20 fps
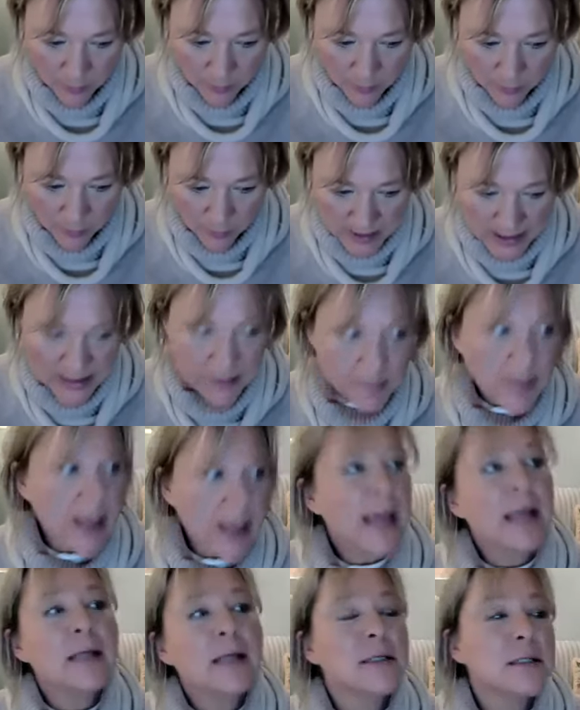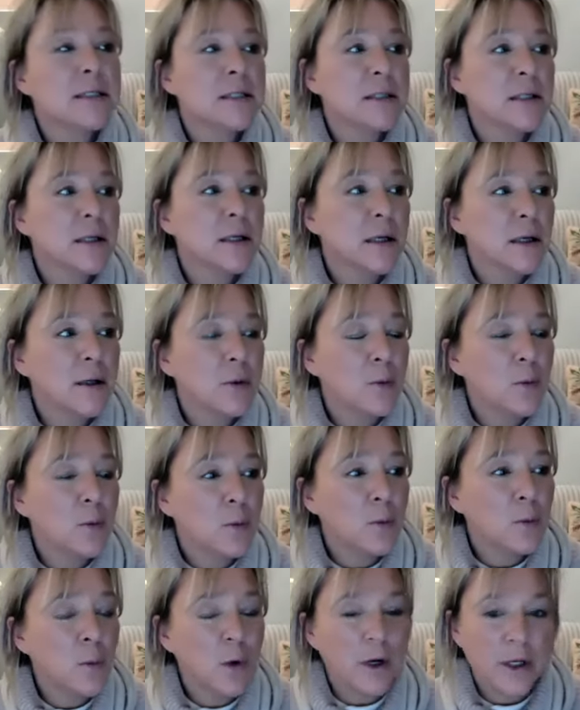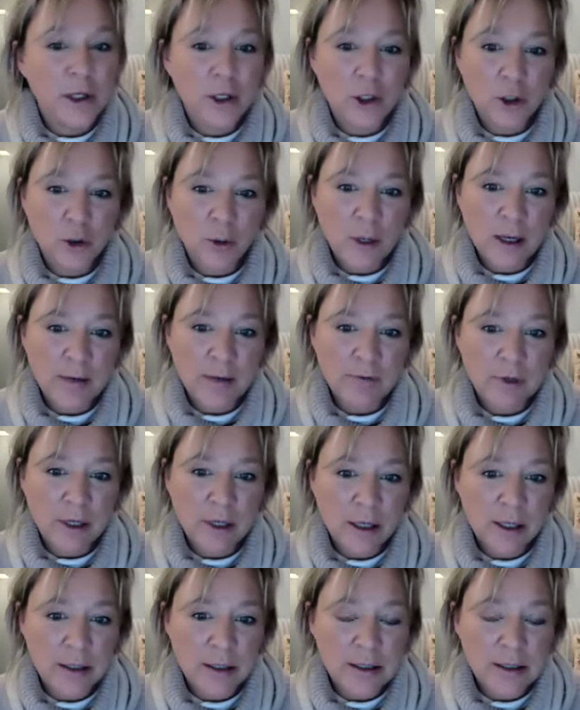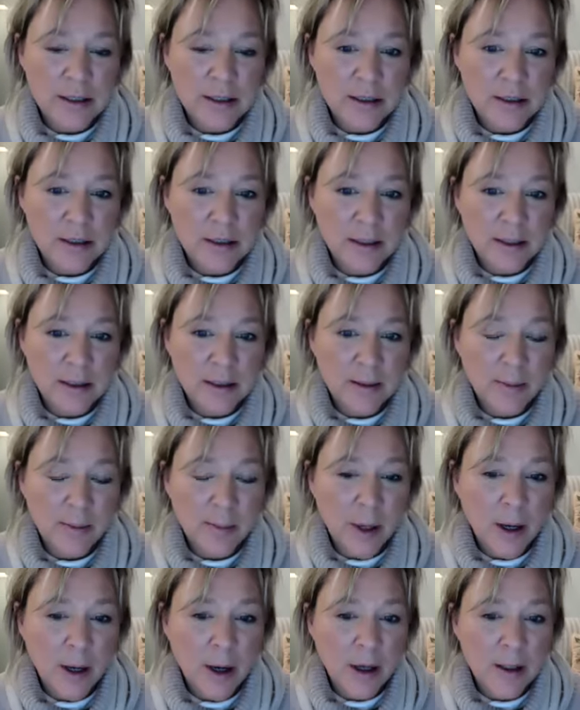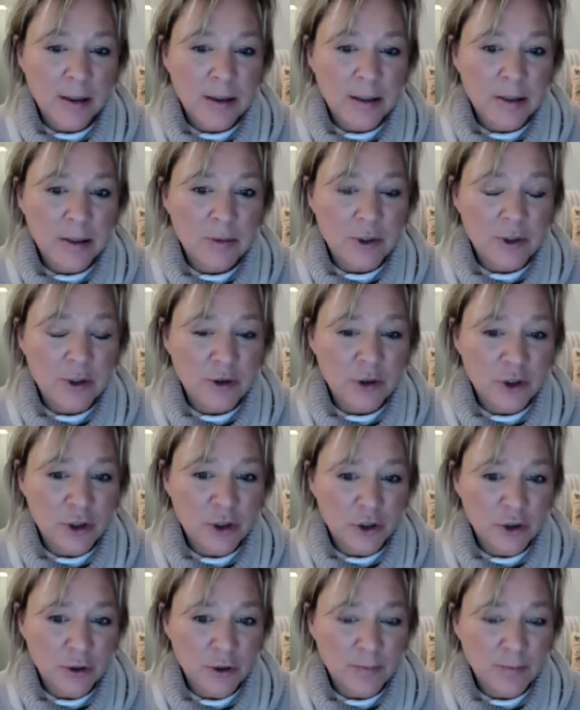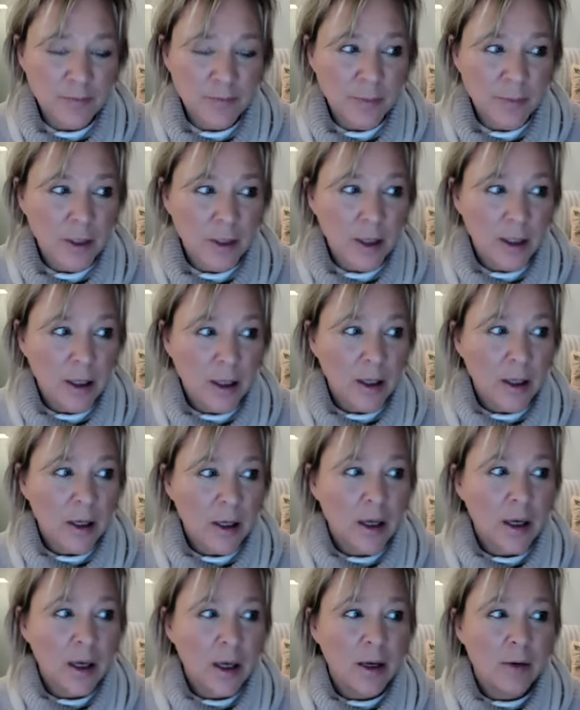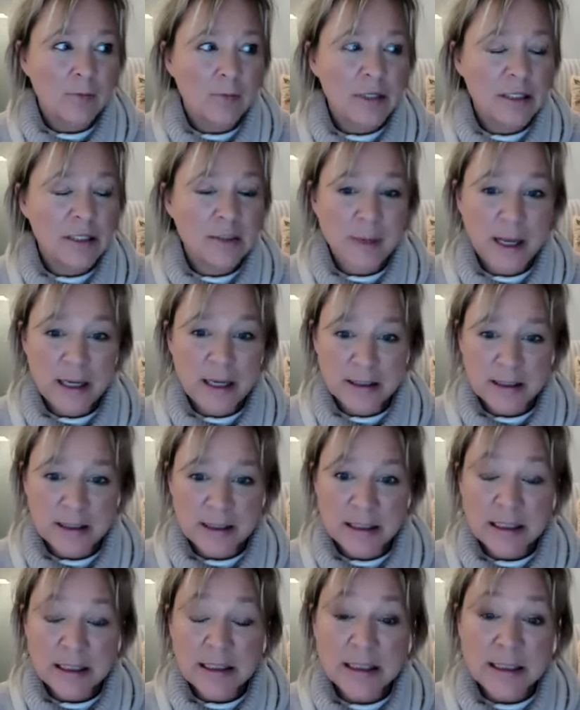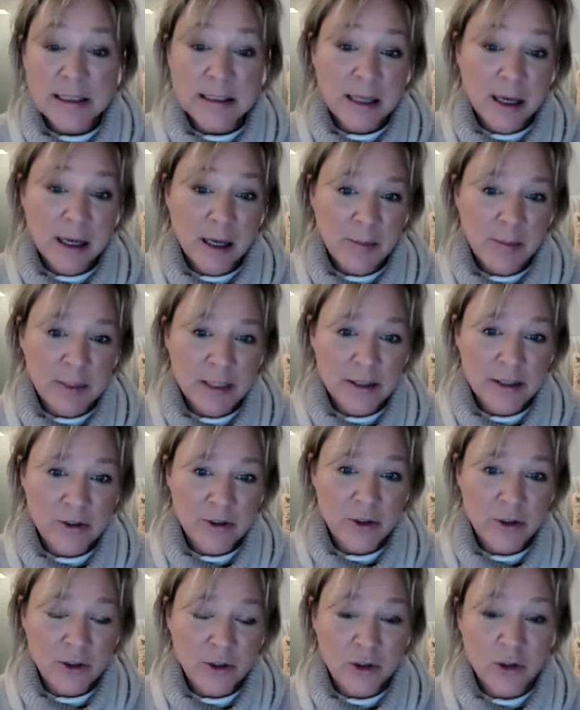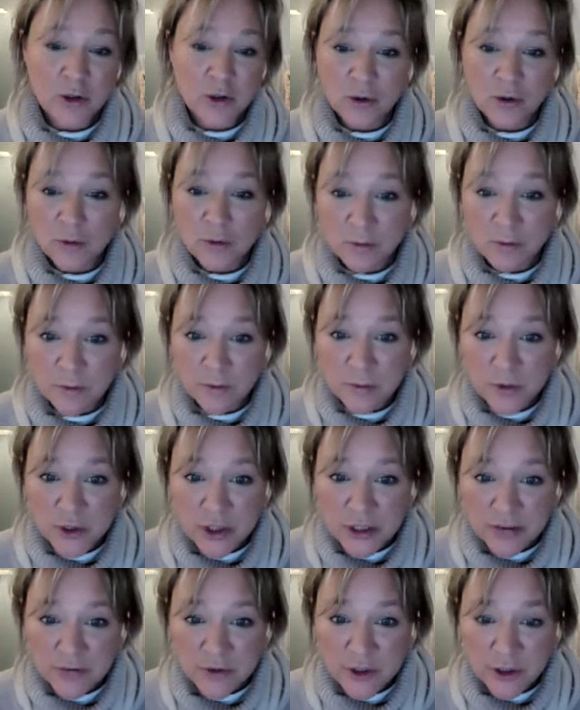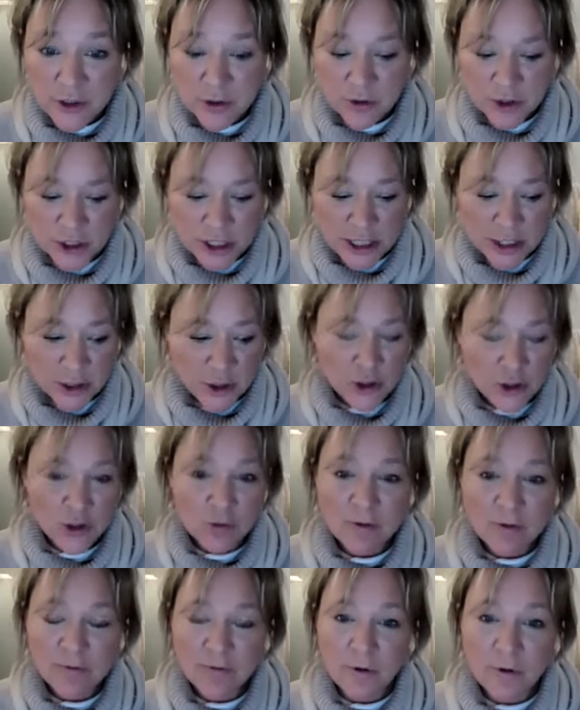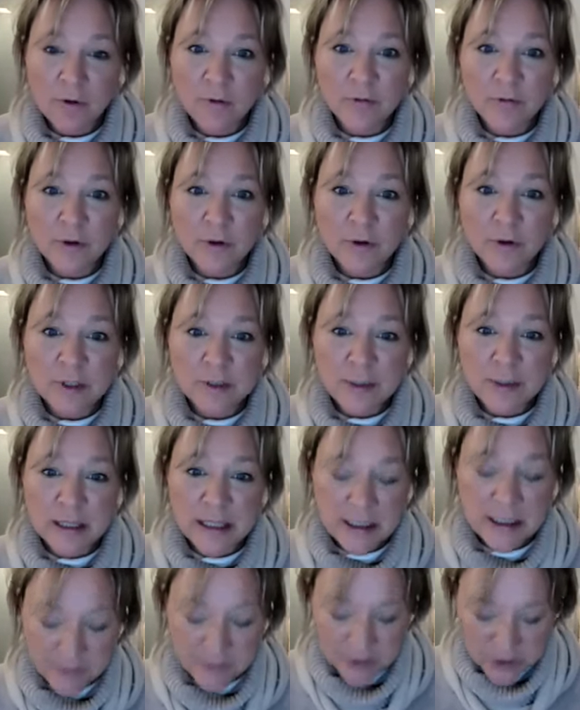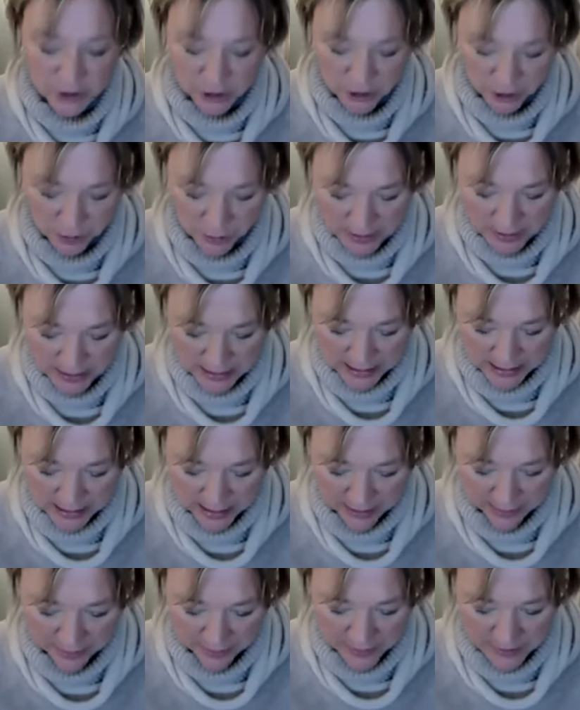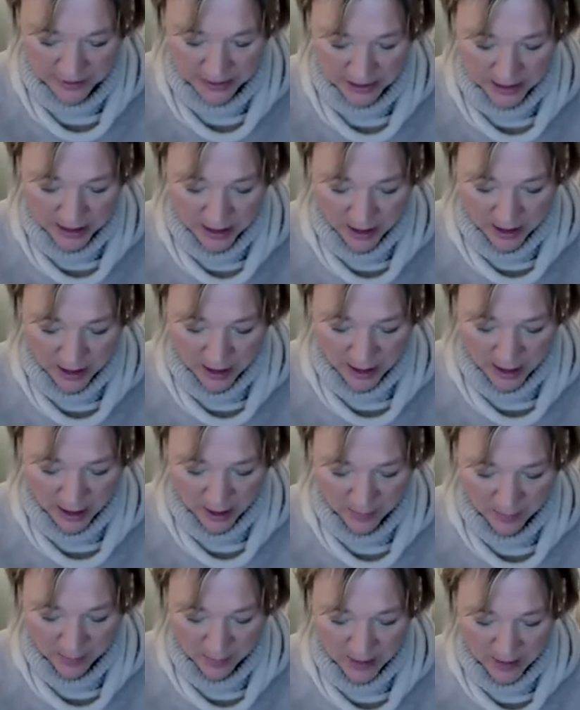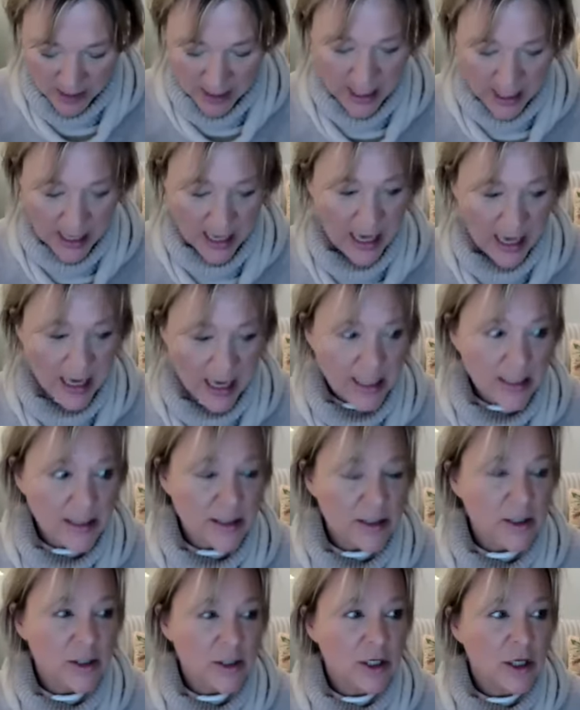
respect what you have learnt in the past, which you do, respect that it has come in to shift you, change you, evolve you. It's been given to you as a gift. Um, and